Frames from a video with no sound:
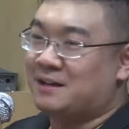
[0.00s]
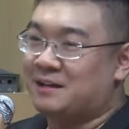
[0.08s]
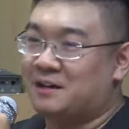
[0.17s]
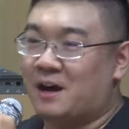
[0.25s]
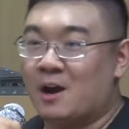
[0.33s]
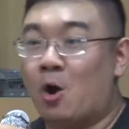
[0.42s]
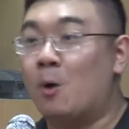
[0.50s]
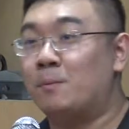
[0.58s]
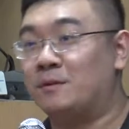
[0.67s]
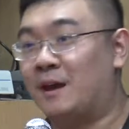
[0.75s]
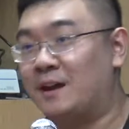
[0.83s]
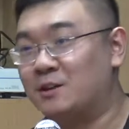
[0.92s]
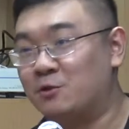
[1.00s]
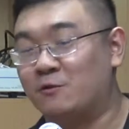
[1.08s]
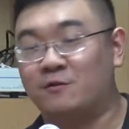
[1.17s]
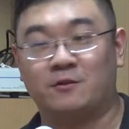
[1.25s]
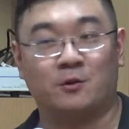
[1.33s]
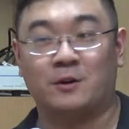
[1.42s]
I hope that
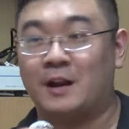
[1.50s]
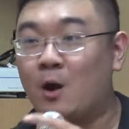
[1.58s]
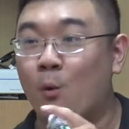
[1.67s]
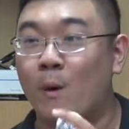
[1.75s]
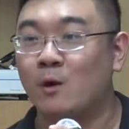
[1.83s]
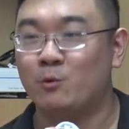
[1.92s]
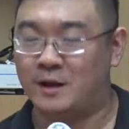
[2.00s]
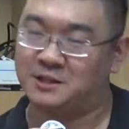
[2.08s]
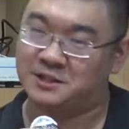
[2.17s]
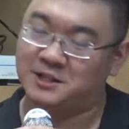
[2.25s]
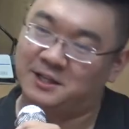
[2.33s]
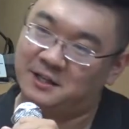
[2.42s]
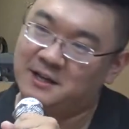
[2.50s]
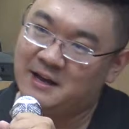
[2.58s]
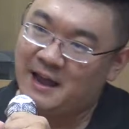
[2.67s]
you are now well rested